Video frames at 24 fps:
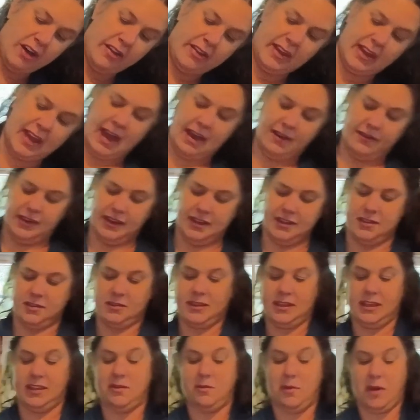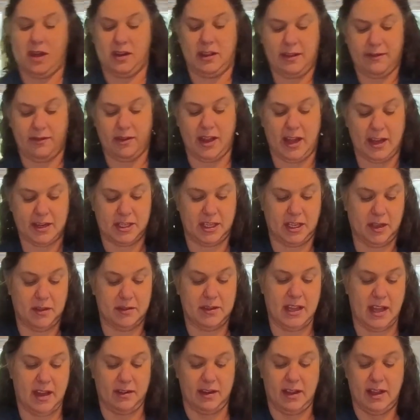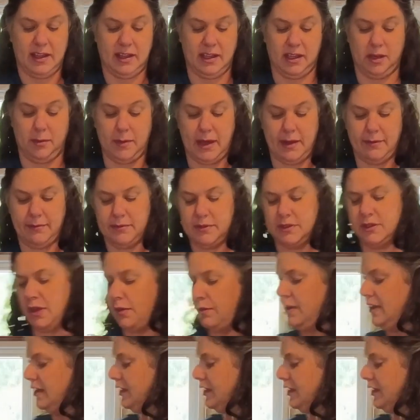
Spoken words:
the cavities, you'll see the water level actually go down a little bit. So